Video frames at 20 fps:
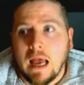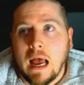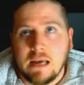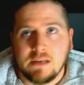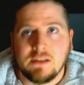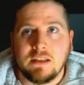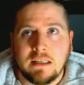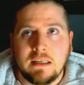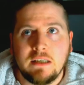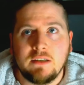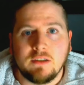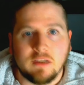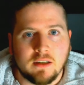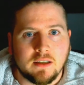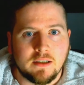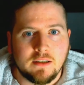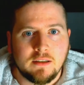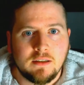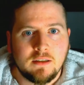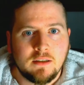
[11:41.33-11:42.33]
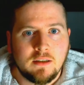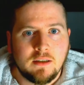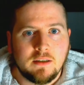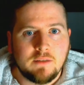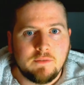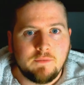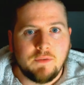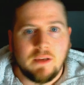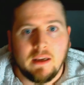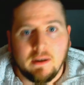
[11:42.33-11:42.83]
as easily
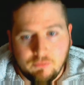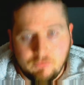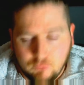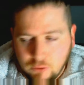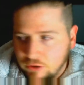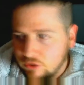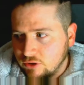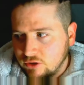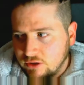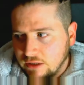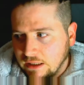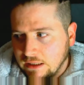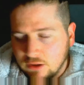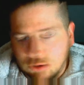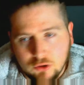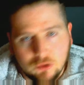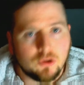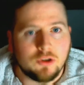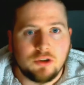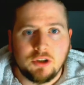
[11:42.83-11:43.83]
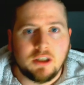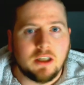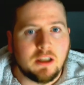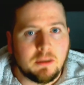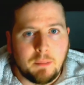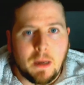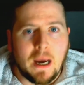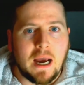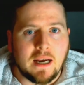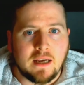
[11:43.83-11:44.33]
if we just stay structured at
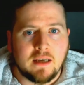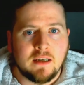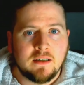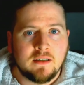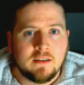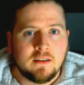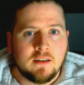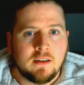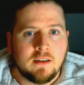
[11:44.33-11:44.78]
the back.